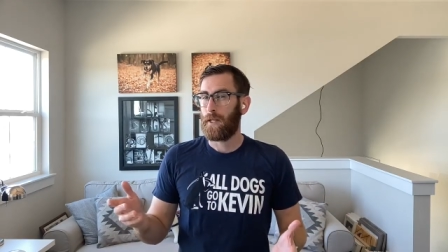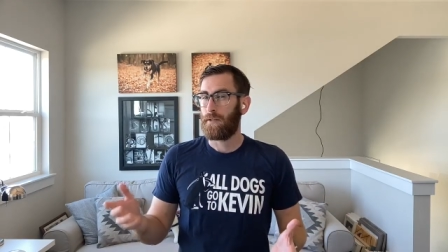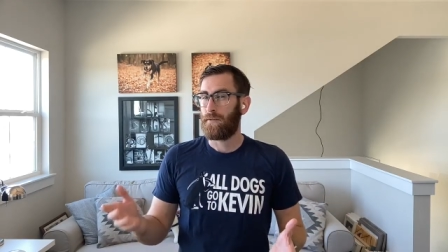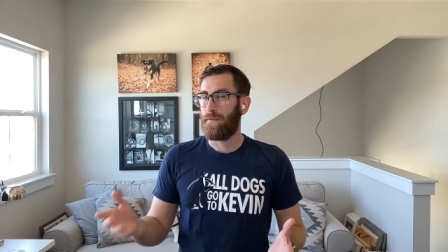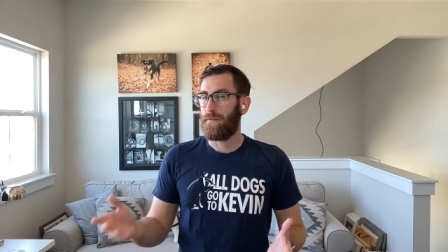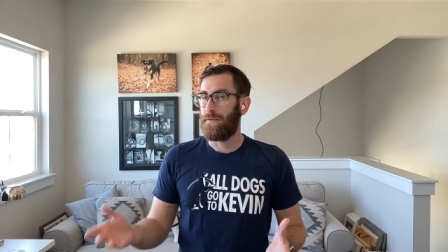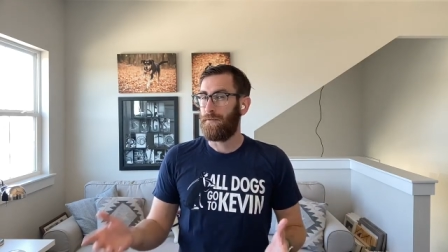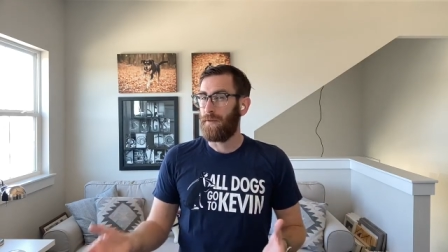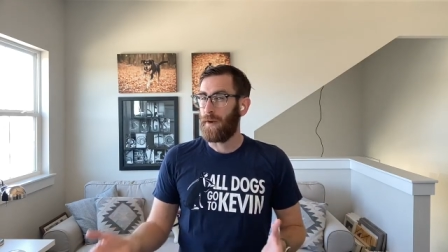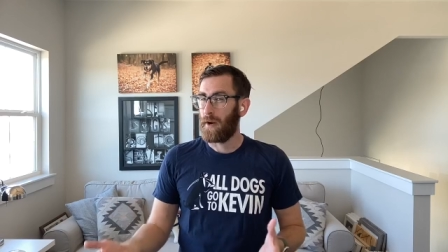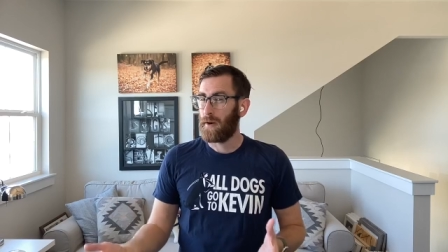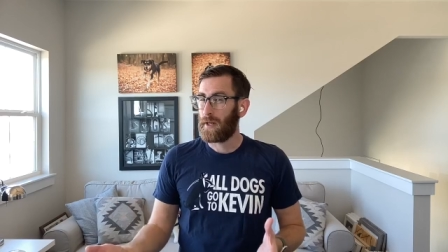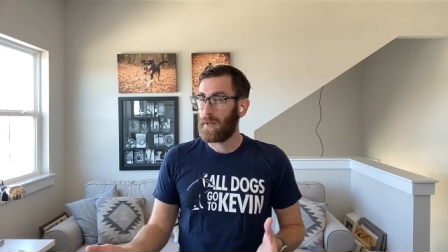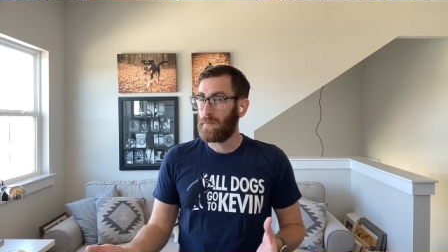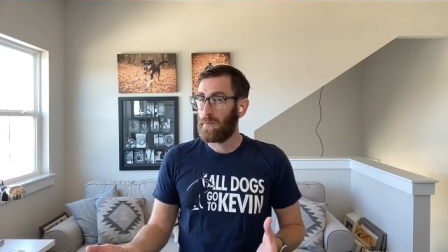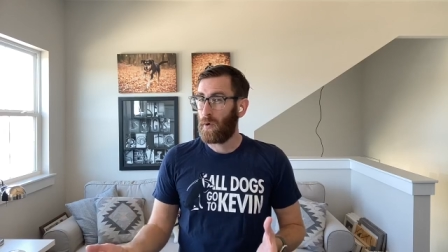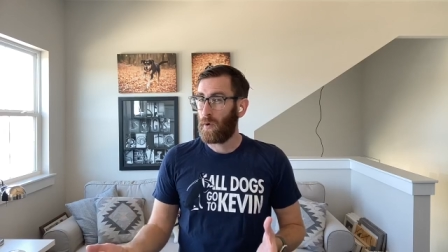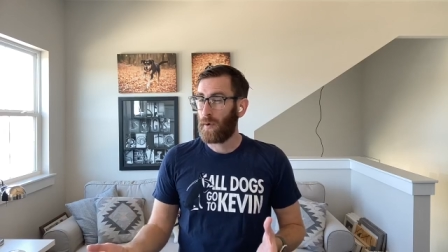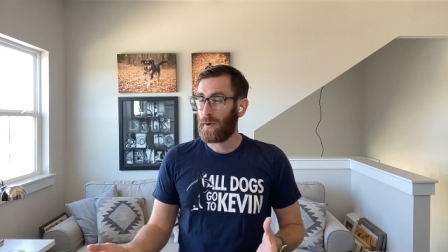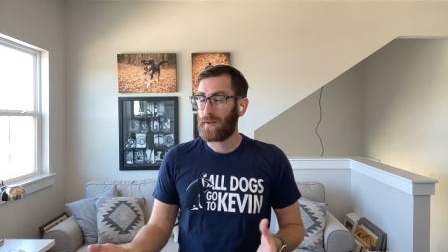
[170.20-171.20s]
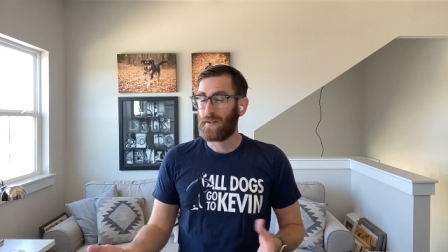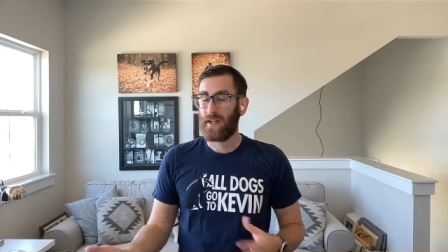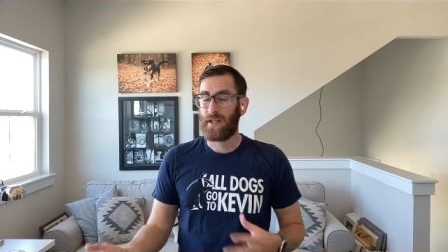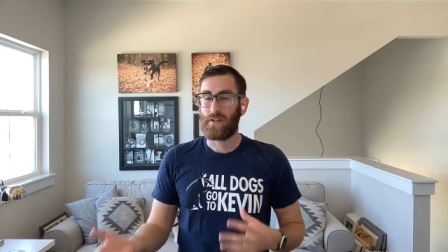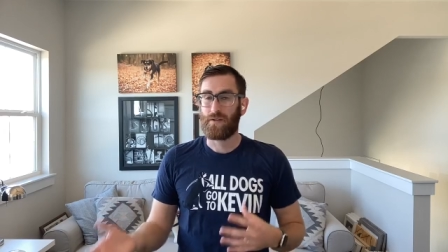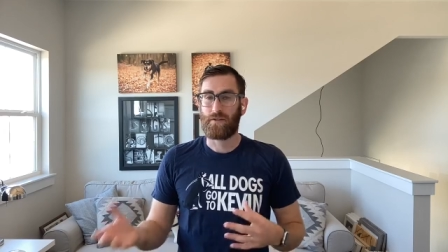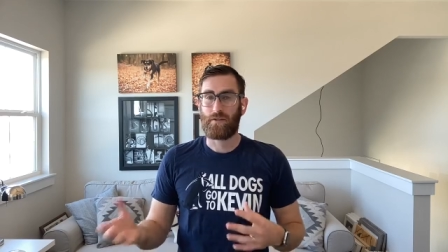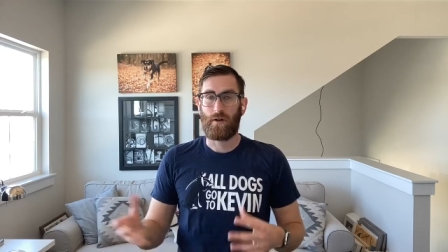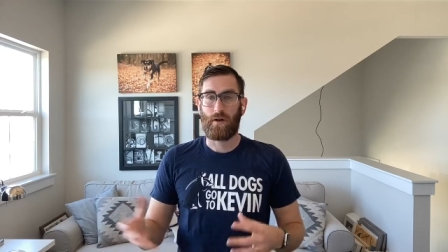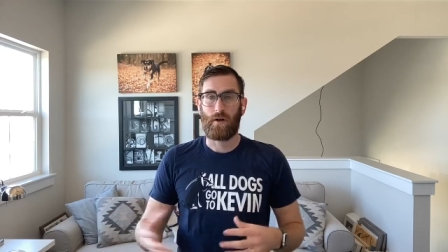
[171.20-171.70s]
It's very important that
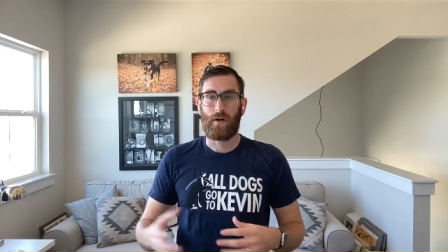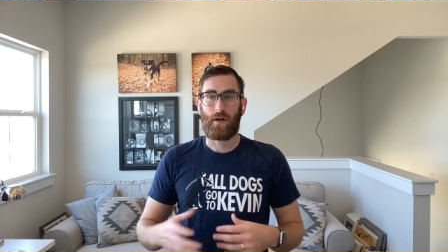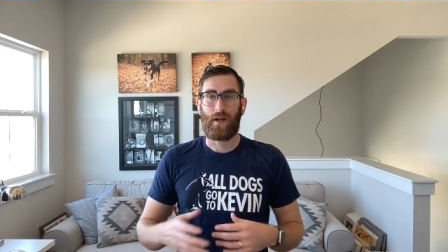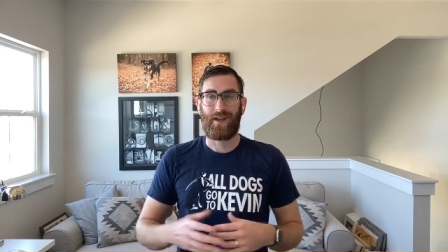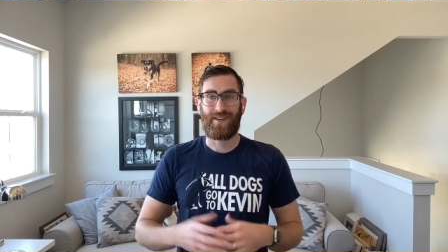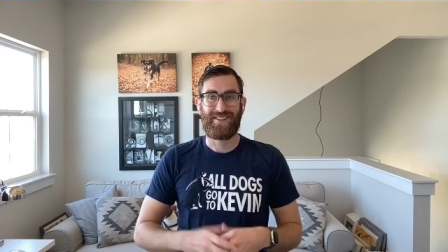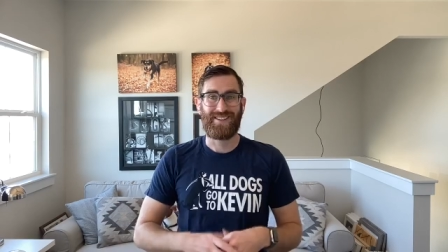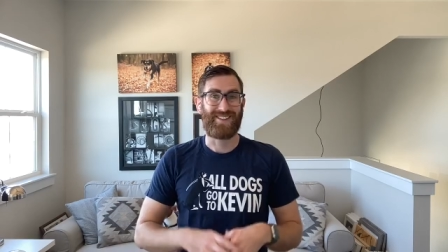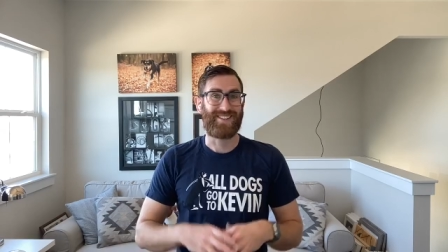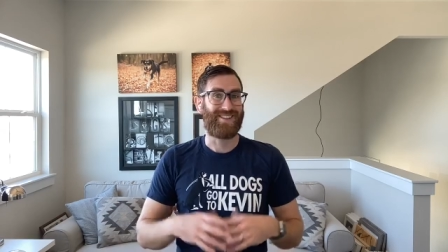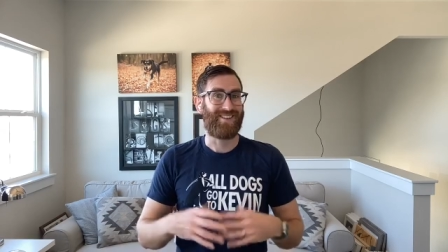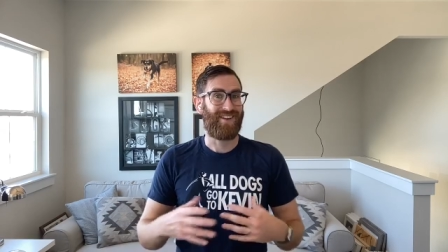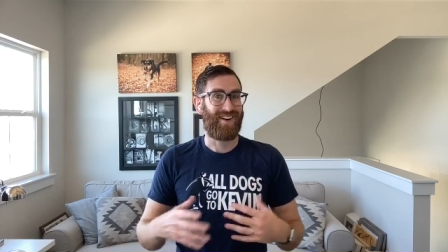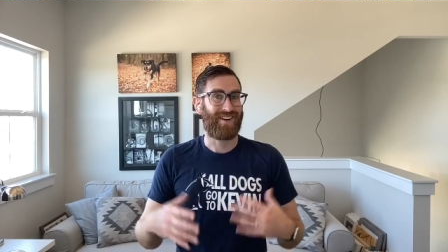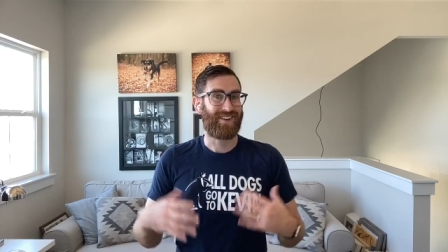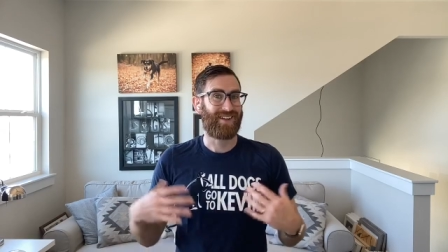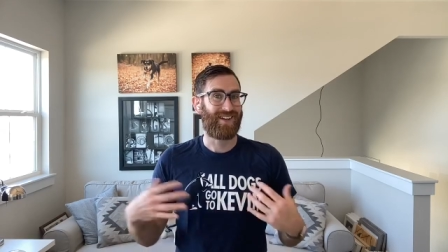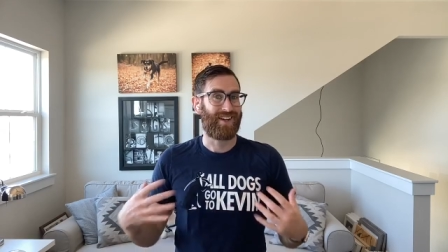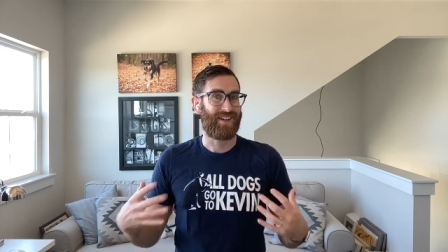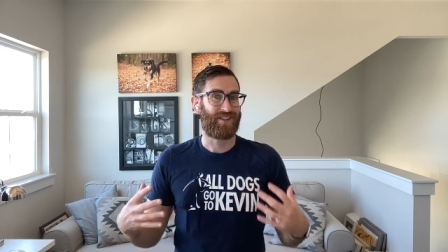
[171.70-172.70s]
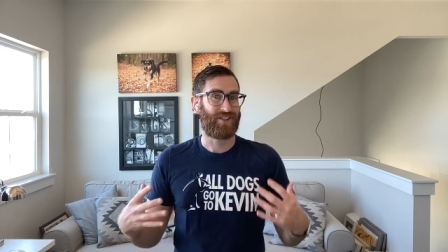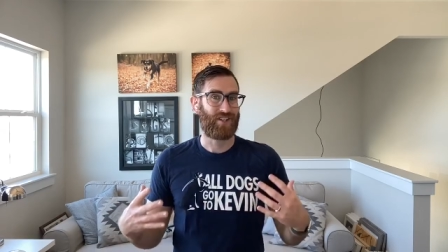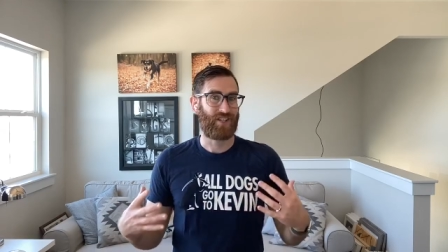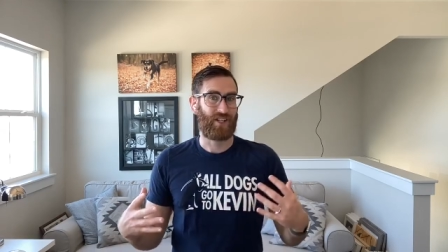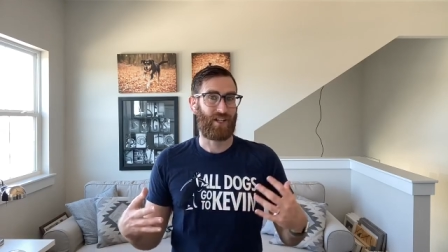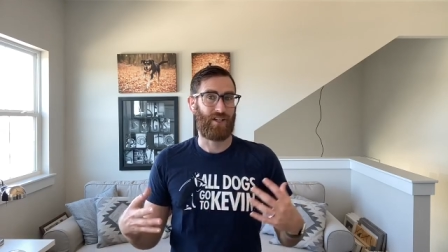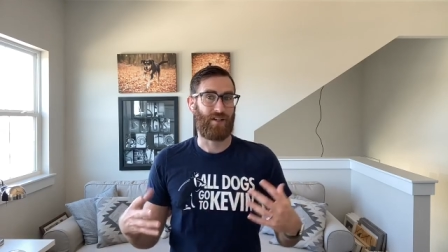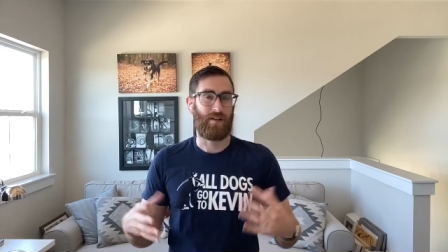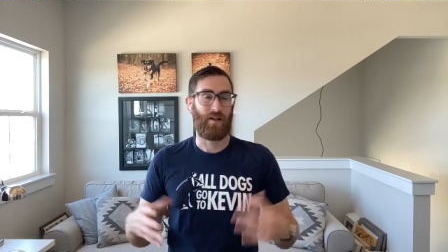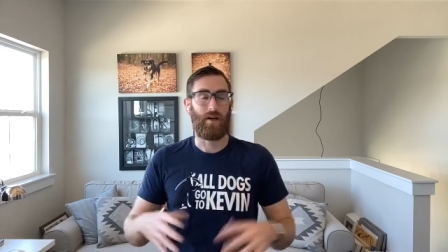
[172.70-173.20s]
your dog does not get
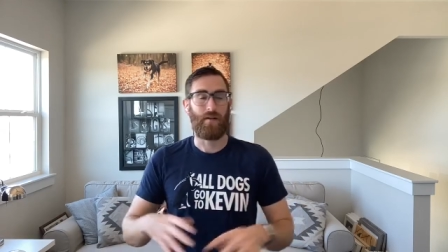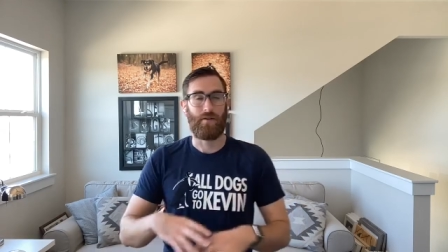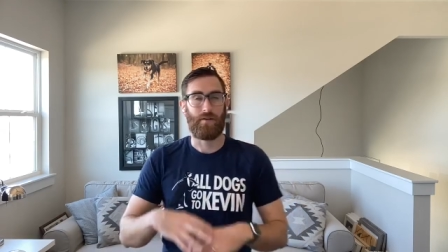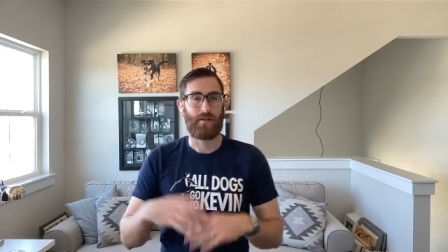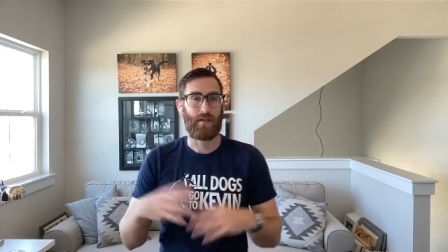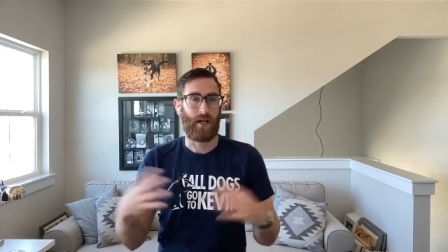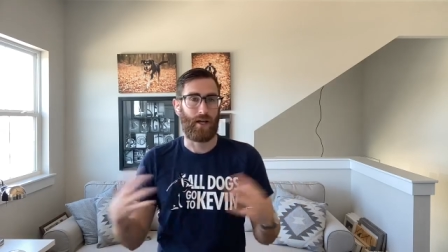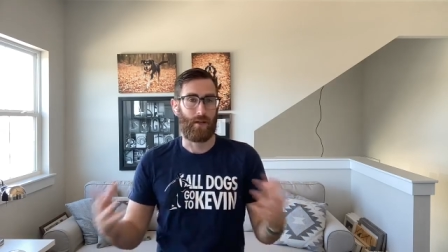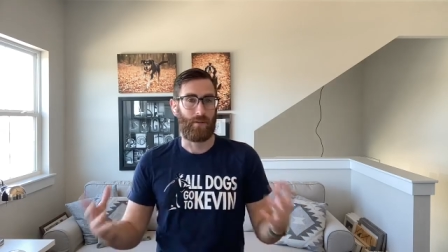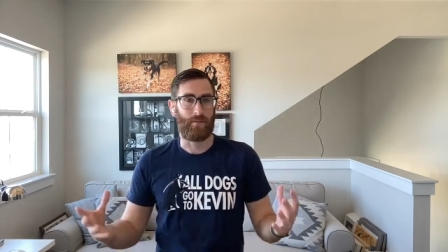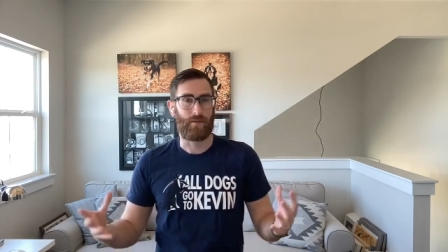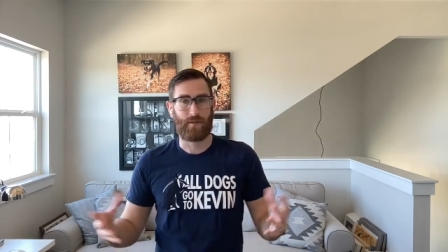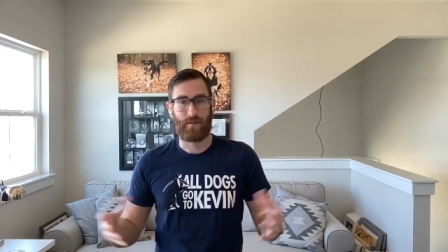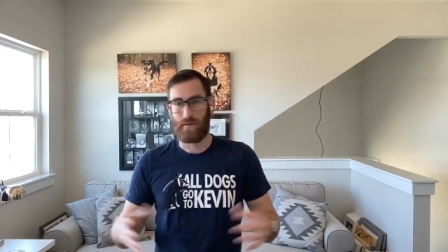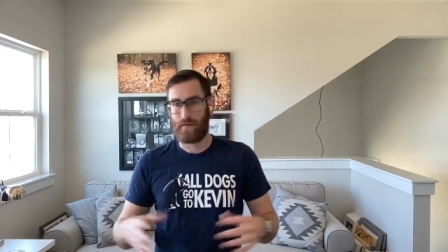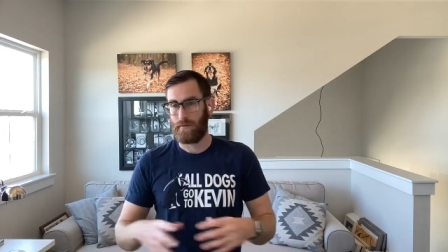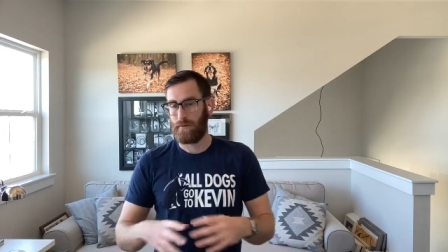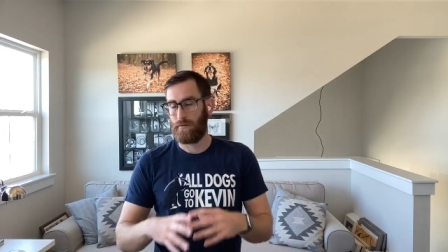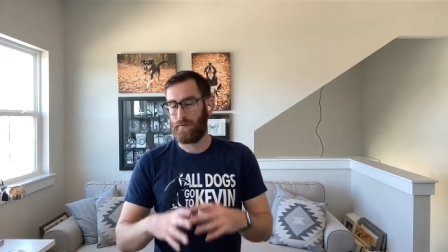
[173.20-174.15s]
chicken other times.